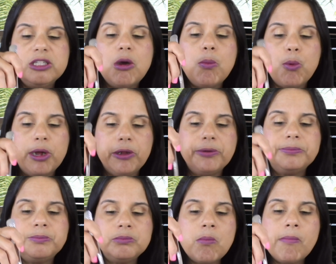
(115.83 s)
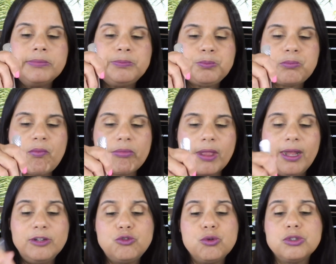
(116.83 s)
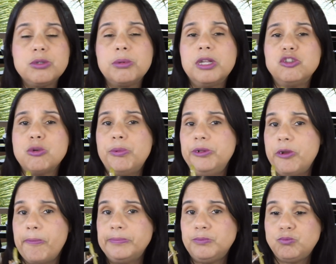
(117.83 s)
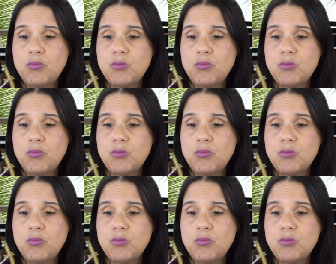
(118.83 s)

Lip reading: it up well, and throw some ketchup in there.